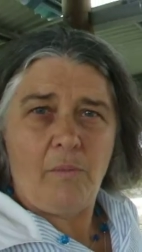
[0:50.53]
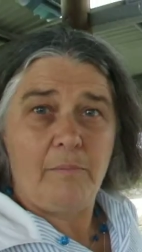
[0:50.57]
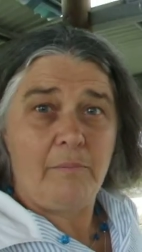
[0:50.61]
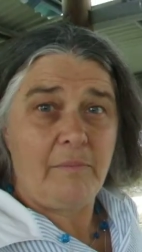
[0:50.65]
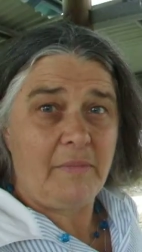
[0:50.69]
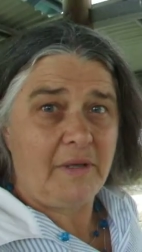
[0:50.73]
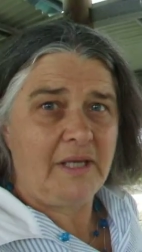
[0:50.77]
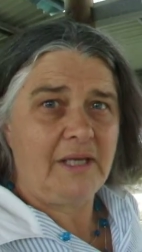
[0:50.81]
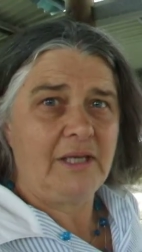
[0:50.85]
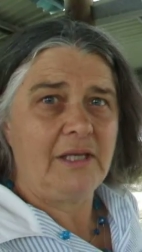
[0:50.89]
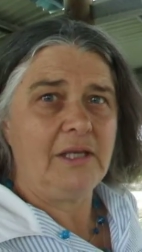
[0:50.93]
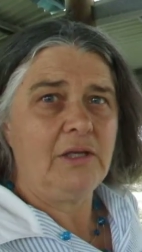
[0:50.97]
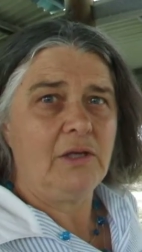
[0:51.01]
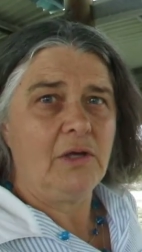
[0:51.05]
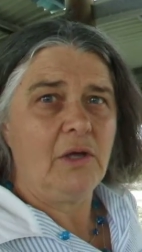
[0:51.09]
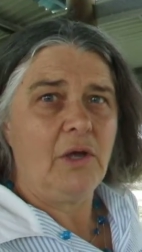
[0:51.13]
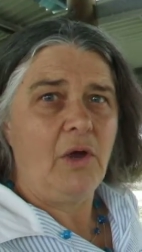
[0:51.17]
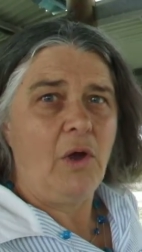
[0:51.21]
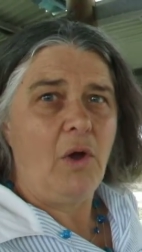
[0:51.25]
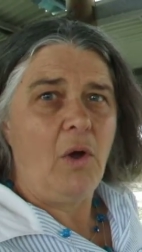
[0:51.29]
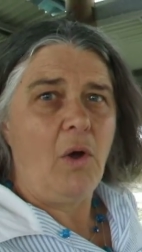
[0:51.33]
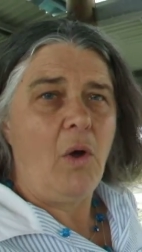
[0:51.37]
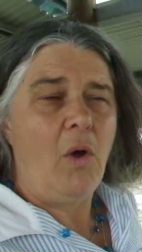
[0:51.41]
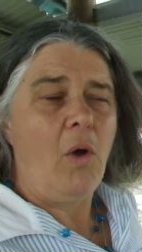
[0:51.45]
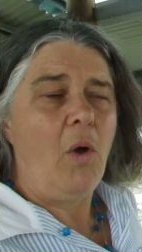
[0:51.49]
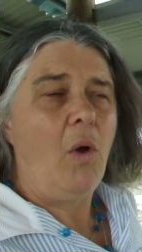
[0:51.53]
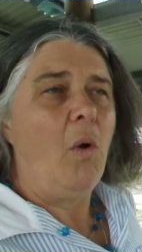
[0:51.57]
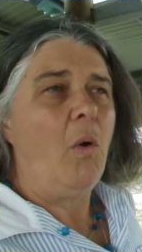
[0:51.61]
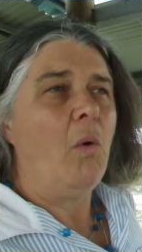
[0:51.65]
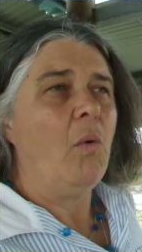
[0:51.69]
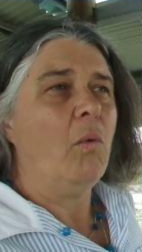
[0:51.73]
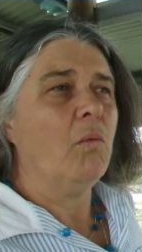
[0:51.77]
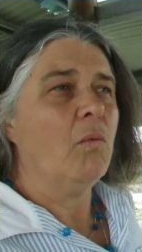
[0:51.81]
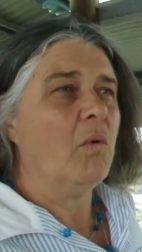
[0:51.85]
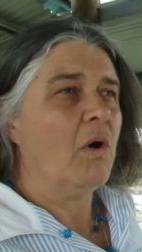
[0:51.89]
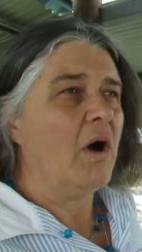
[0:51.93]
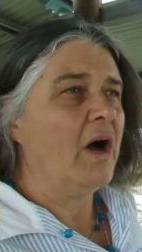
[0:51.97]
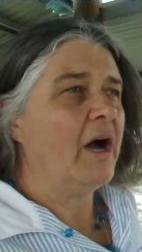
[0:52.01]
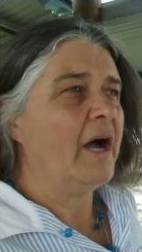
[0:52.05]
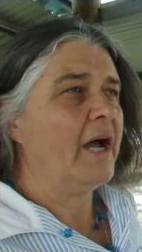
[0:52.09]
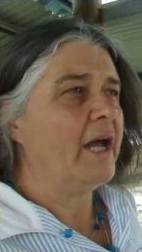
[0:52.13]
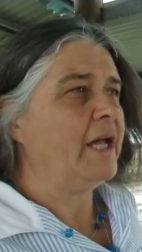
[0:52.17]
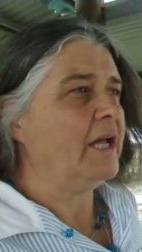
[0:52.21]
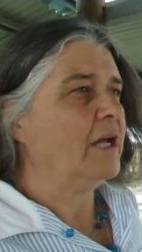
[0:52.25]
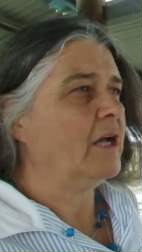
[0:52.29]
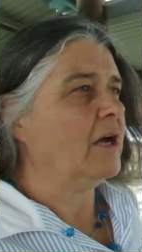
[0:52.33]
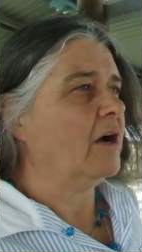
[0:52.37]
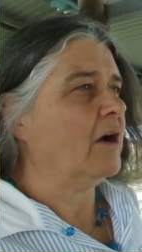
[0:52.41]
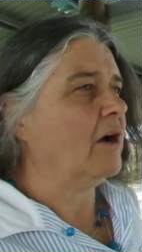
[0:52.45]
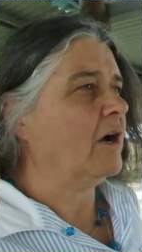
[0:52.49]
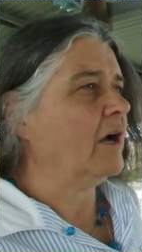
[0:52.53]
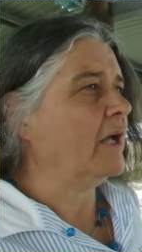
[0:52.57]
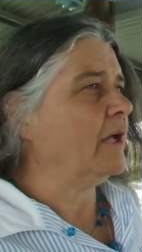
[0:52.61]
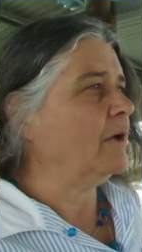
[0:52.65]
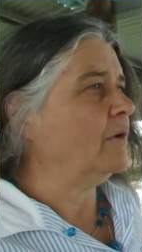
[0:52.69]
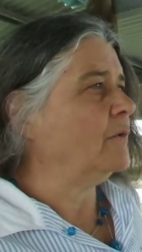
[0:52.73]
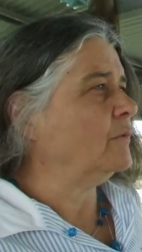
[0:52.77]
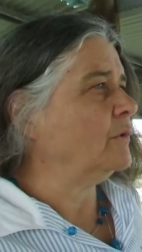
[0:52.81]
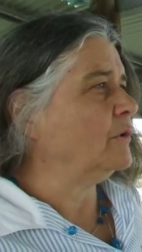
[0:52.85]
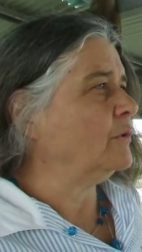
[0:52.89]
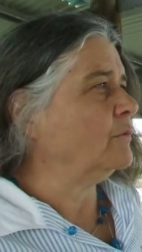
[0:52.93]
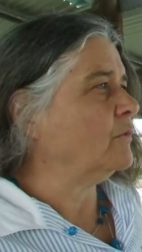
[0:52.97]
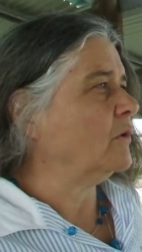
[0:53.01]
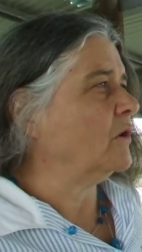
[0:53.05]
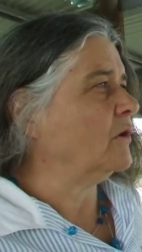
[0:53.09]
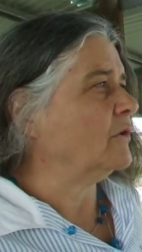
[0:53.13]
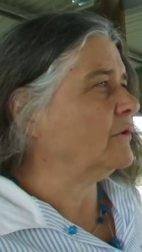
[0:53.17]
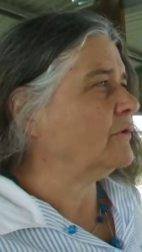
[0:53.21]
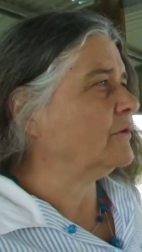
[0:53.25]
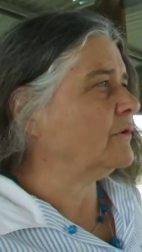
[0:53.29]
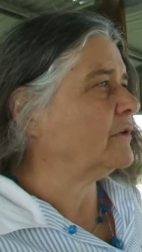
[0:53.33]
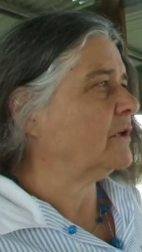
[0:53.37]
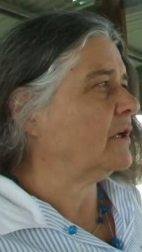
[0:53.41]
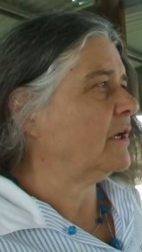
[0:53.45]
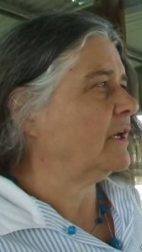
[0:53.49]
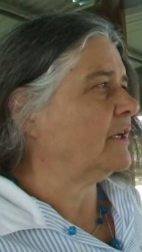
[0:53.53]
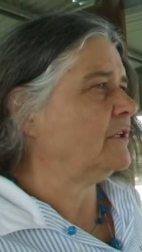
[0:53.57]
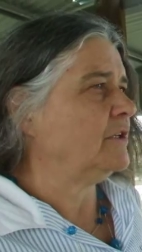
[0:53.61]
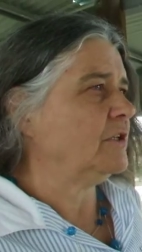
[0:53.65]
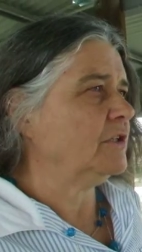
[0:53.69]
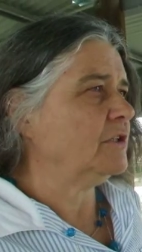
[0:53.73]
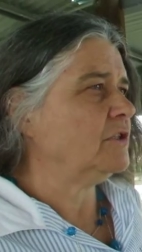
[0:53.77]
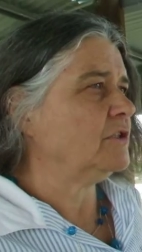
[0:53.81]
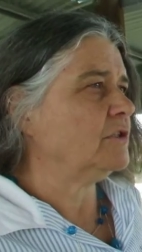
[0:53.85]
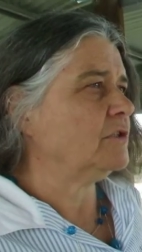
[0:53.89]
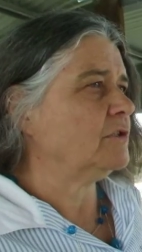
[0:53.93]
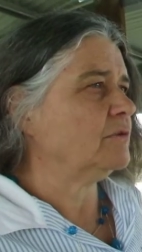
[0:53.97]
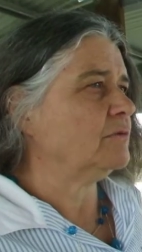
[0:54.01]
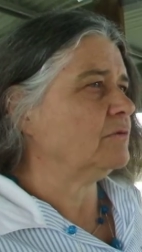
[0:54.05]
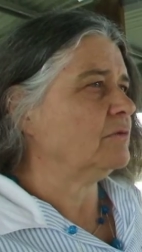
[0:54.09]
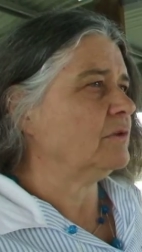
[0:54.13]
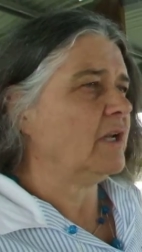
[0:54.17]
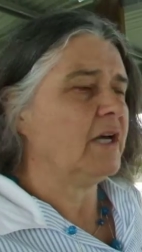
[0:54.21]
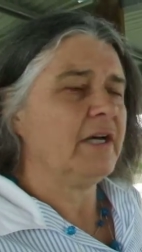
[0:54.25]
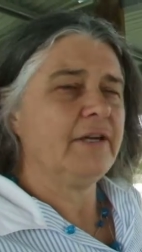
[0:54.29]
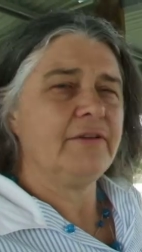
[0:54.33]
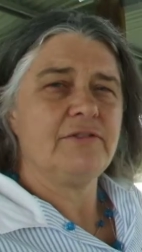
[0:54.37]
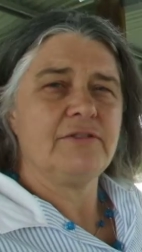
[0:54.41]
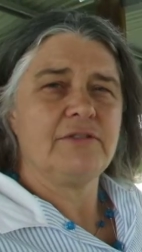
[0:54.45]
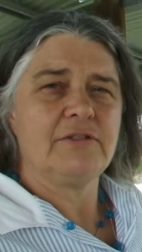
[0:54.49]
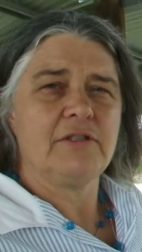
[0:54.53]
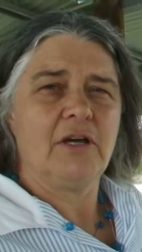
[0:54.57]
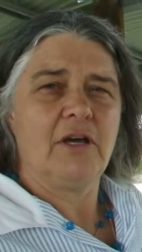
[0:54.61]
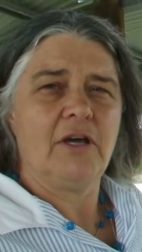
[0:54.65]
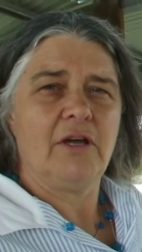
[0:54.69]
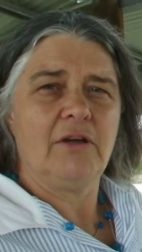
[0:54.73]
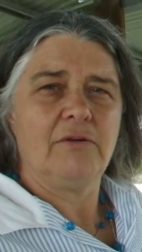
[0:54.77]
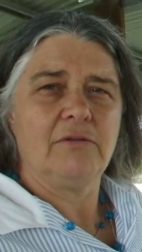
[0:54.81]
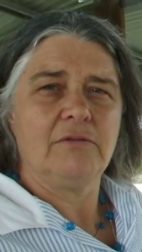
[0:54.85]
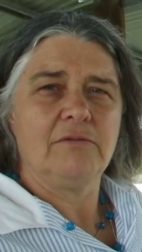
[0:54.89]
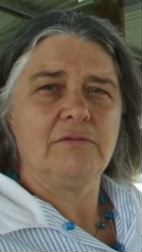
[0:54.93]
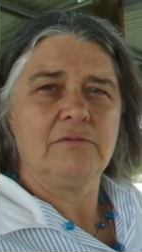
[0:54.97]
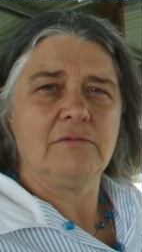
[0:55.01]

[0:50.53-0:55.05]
me, why I would want a digital lifestyle.